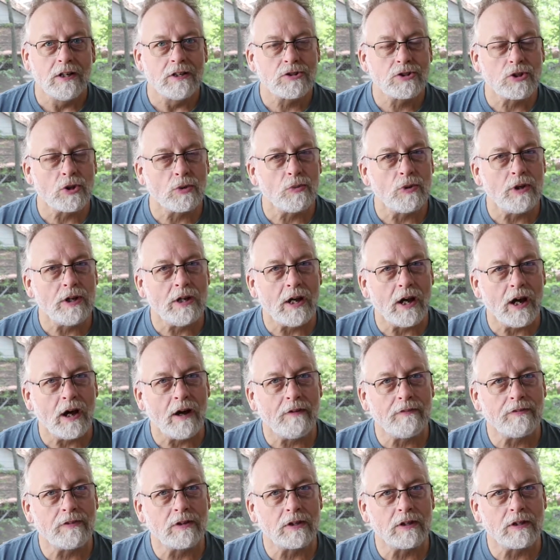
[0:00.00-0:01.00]
So we
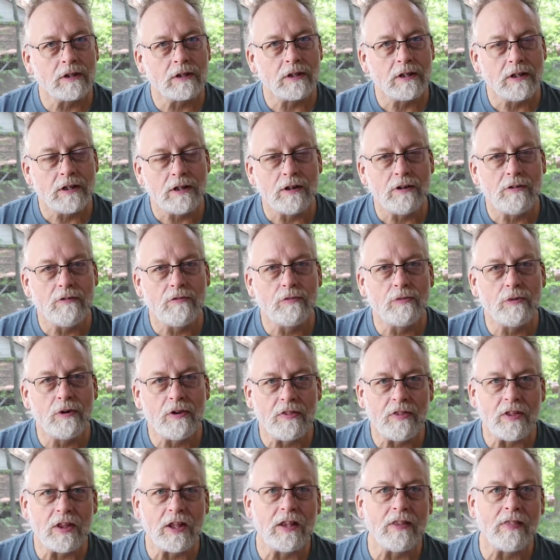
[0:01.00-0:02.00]
have to live
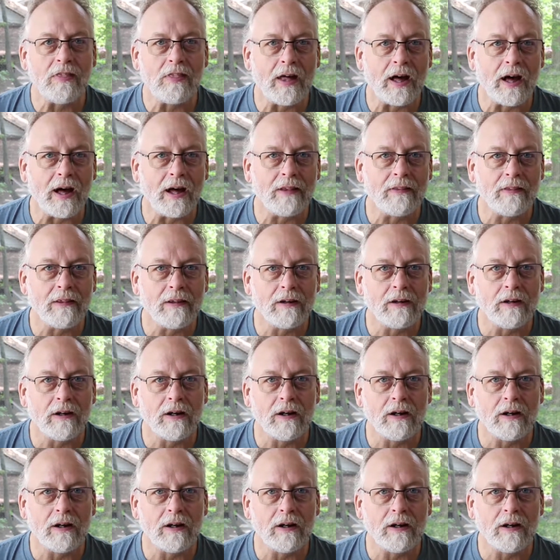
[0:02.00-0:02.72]
within that,